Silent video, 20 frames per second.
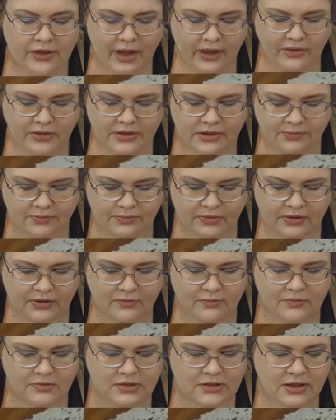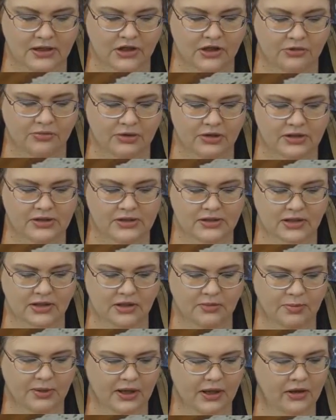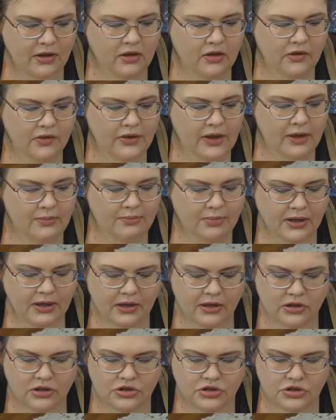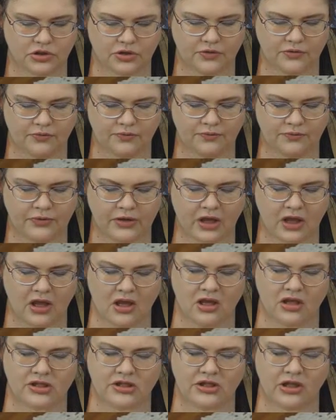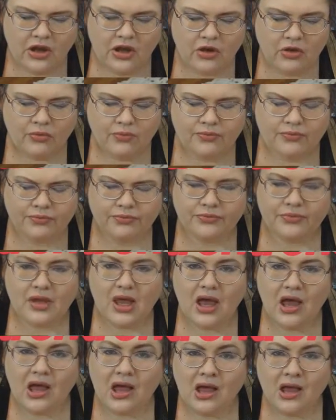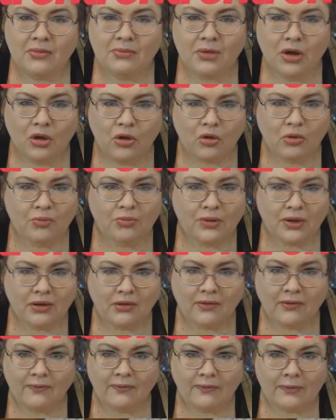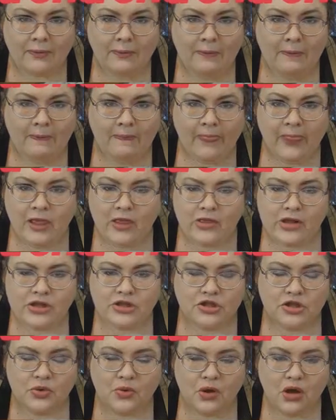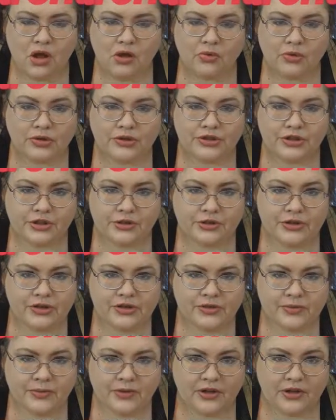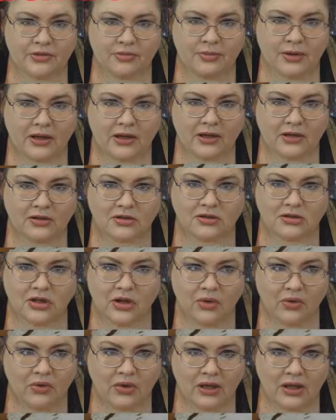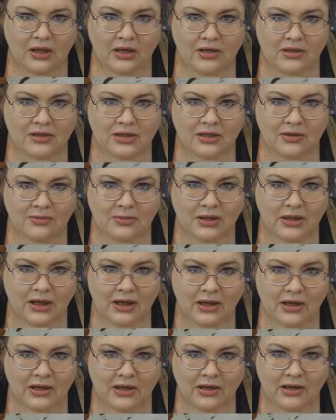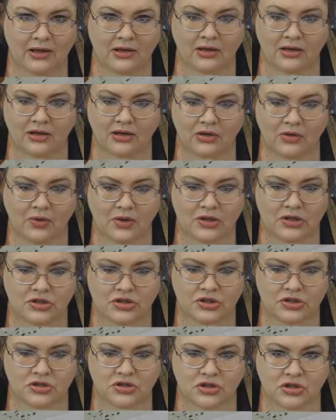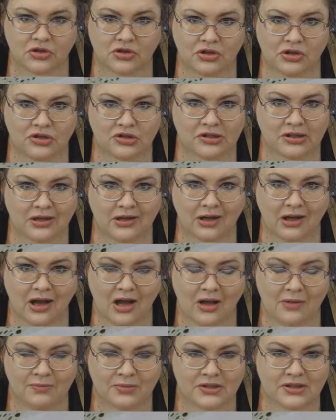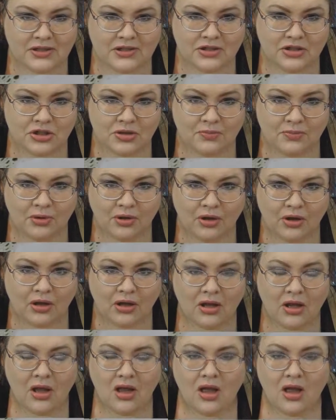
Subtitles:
So you can really see the pink on that page. So I'm hoping that you all will do this with me. Don't get intimidated. You can just do yours in a composition book.